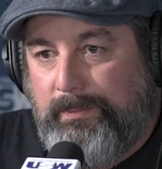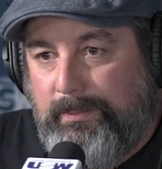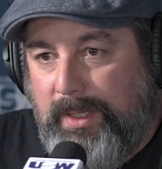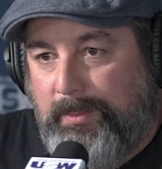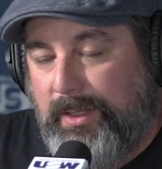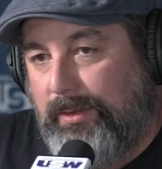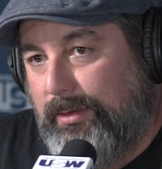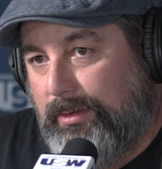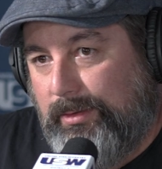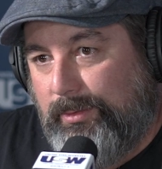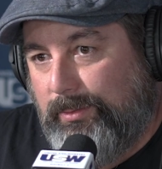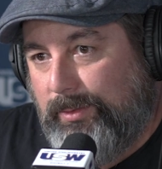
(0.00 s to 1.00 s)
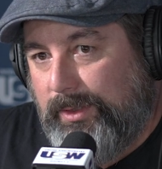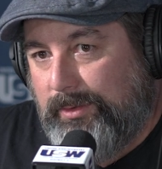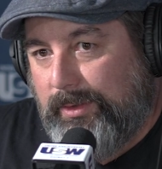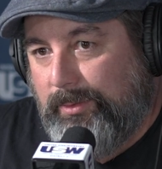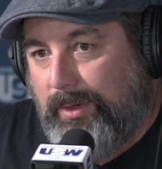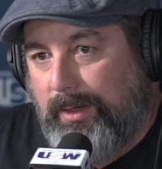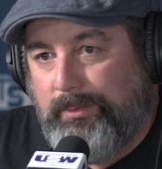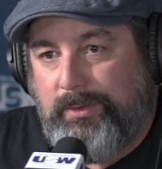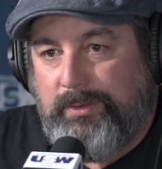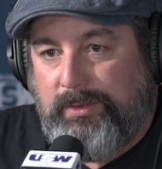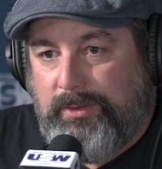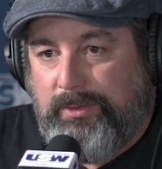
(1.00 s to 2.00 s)
maybe a little wondering why
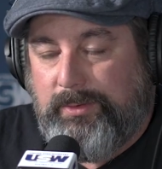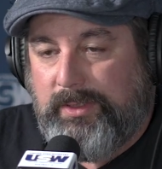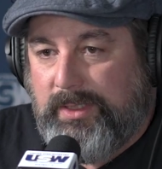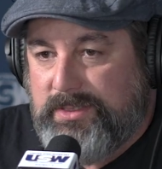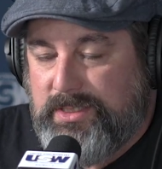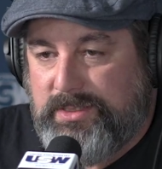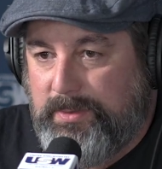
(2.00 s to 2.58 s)
we're doing this.